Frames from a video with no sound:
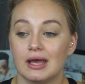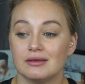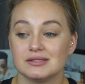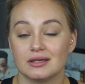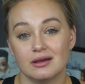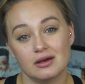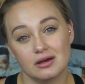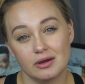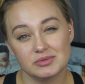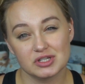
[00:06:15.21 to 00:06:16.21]
I was like,
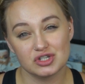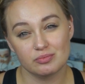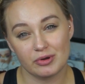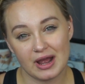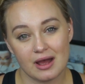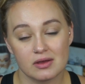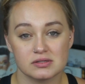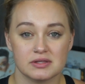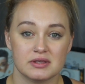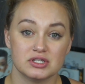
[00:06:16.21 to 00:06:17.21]
oh, I'm just going to do
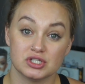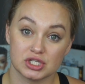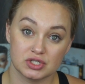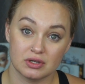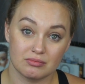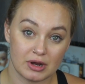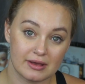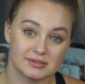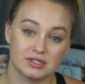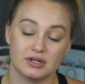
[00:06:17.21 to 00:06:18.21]
brows, and then just doing
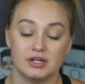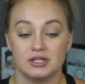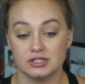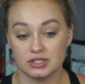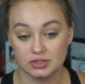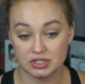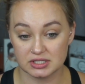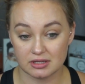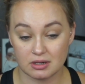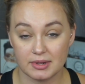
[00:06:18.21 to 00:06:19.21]
brows turned into
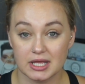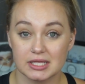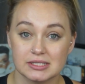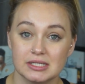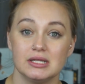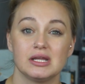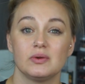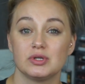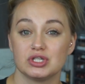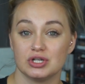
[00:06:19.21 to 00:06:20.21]
just a little bit of
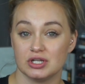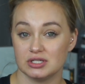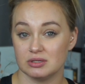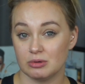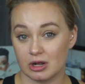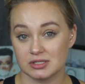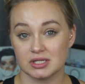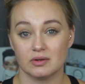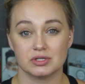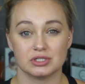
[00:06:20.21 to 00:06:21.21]
concealer, which turned into
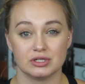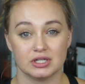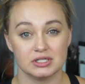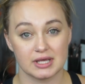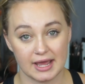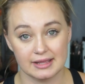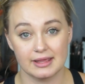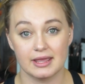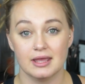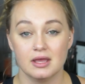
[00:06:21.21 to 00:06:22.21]
bronzer, which turned into
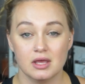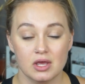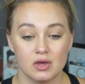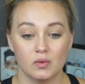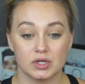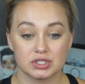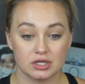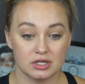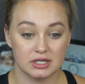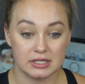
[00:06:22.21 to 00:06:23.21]
highlight, which
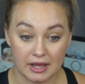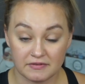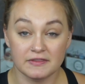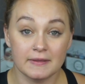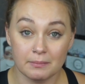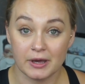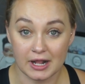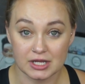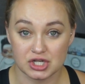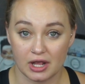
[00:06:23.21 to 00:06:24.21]
turned into everything but
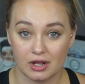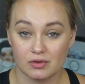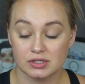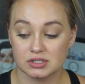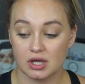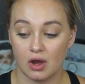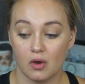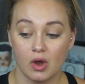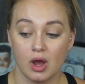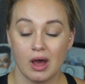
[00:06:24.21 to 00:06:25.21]
eyeshadow.
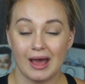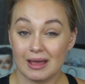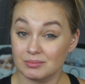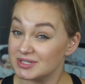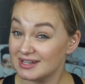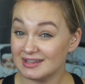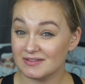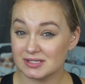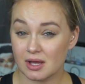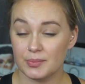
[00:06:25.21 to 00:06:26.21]
So I'm just going to leave
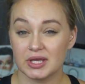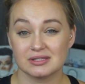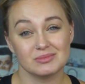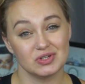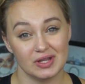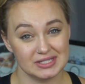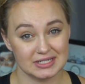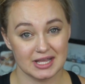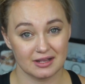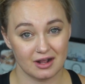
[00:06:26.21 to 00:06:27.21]
this on because I'm too lazy
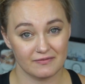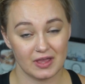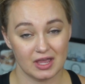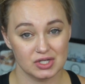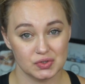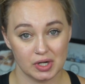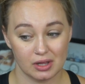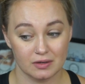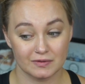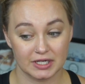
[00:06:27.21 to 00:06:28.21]
to take it off and do it
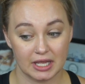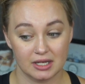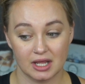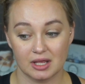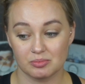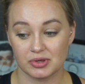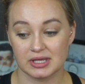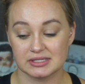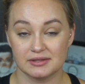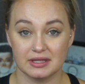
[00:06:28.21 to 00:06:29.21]
all over again, and
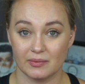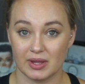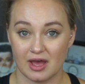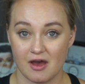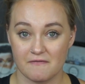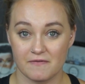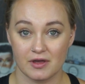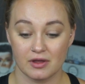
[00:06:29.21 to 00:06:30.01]
plus I think we have